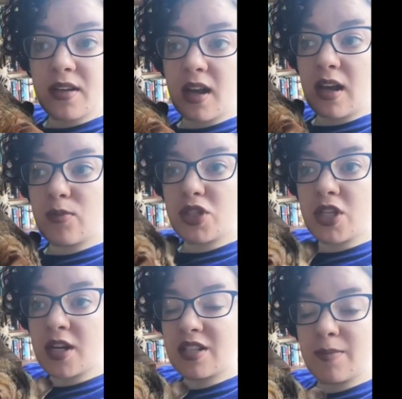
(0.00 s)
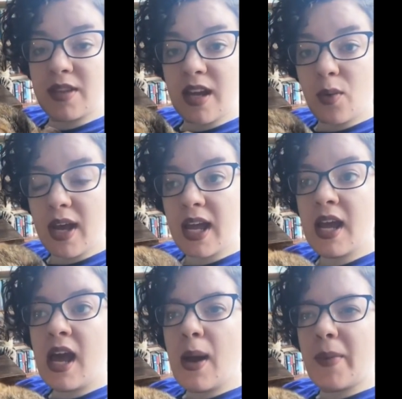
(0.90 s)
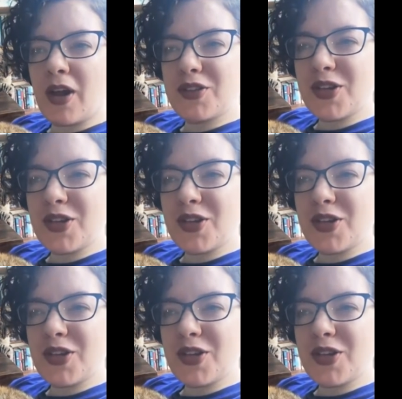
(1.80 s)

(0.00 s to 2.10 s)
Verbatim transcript: um, to talk to them in that way. But also,